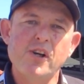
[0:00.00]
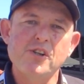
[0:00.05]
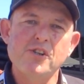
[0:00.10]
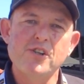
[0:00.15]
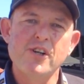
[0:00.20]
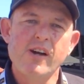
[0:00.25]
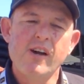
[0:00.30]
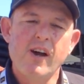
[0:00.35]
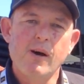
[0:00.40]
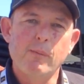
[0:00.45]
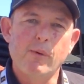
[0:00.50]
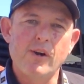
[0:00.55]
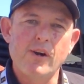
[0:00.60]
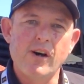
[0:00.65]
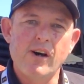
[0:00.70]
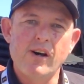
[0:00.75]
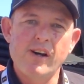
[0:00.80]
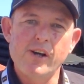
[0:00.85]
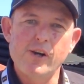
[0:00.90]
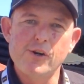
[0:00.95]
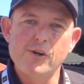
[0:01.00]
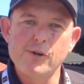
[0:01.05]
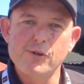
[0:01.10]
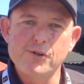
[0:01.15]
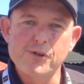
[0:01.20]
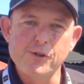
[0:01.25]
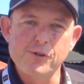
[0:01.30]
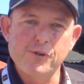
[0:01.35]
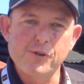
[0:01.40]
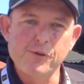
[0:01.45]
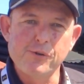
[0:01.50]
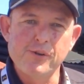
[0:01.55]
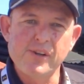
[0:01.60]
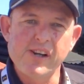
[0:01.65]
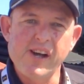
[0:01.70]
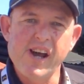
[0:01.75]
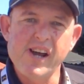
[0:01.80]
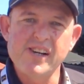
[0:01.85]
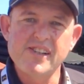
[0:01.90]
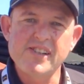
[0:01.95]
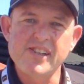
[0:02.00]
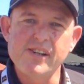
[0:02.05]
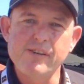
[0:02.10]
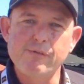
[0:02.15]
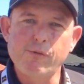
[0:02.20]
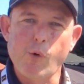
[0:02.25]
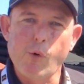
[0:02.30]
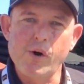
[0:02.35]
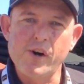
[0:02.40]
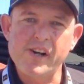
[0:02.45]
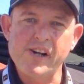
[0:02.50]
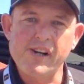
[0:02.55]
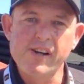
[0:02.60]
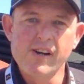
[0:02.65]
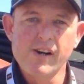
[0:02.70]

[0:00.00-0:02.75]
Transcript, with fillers: I want to introduce you to the AT40.